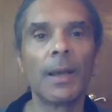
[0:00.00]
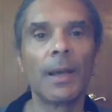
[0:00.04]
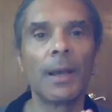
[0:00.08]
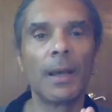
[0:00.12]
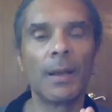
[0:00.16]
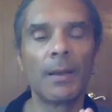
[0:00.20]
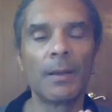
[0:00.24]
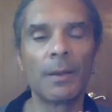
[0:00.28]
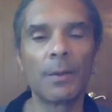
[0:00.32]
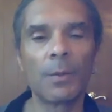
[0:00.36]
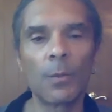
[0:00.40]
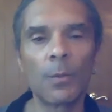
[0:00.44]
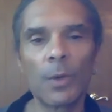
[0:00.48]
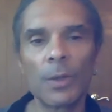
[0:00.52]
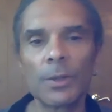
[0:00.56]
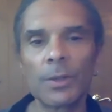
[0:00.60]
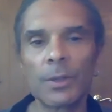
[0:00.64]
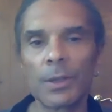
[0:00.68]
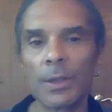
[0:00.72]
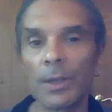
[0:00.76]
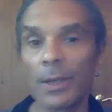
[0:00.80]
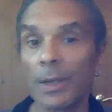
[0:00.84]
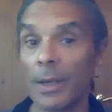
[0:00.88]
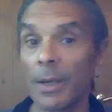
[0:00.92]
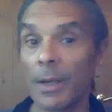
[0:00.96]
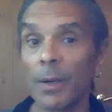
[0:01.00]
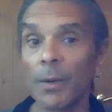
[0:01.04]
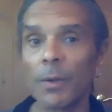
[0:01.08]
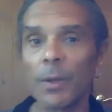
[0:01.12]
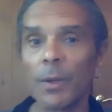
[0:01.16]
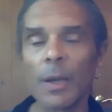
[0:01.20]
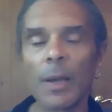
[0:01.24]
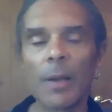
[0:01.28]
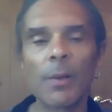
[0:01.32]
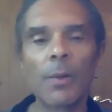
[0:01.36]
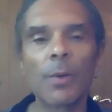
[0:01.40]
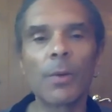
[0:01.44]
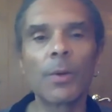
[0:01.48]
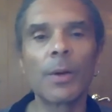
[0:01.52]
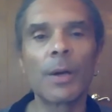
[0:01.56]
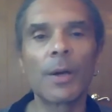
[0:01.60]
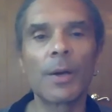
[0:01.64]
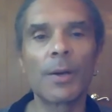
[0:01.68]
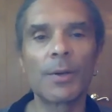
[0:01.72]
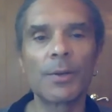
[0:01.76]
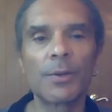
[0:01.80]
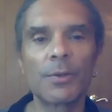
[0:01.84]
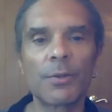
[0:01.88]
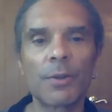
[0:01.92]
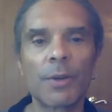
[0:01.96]
And once you're here, you got to learn how
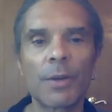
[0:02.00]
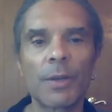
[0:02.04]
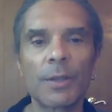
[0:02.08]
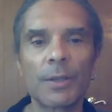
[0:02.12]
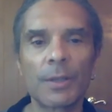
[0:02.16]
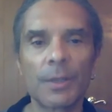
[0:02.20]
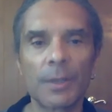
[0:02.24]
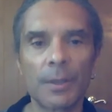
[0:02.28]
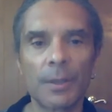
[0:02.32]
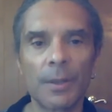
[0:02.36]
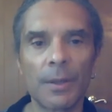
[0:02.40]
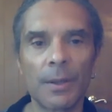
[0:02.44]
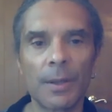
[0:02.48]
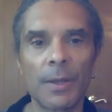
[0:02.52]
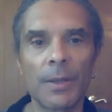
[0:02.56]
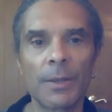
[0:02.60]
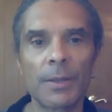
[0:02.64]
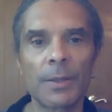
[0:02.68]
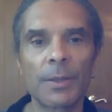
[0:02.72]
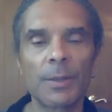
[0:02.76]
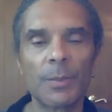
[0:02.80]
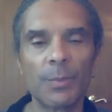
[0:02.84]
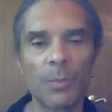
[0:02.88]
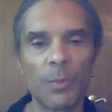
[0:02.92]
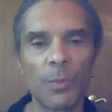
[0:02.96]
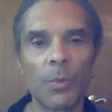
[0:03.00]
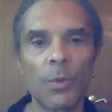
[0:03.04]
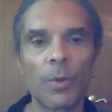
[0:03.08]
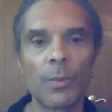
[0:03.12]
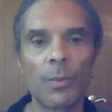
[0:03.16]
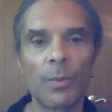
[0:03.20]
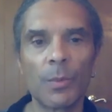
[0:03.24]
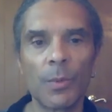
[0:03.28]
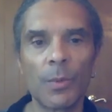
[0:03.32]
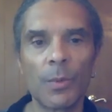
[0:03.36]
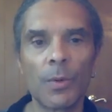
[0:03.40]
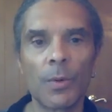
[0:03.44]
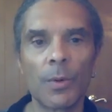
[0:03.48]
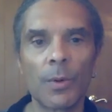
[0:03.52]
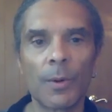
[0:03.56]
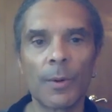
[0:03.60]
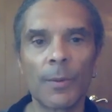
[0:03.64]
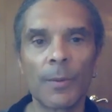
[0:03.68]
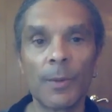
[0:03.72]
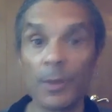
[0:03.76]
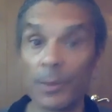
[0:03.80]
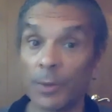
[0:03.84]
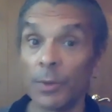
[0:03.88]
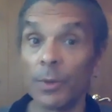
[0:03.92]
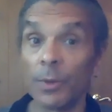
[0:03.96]
to trust this more and more.
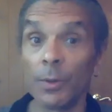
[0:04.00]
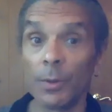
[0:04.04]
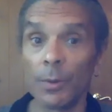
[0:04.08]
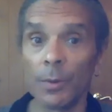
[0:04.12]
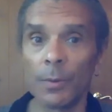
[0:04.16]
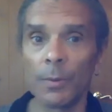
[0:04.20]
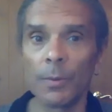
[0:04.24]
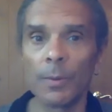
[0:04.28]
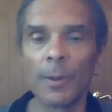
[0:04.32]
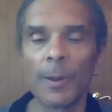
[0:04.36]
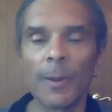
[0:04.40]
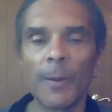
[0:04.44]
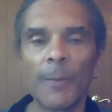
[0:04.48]
It's you.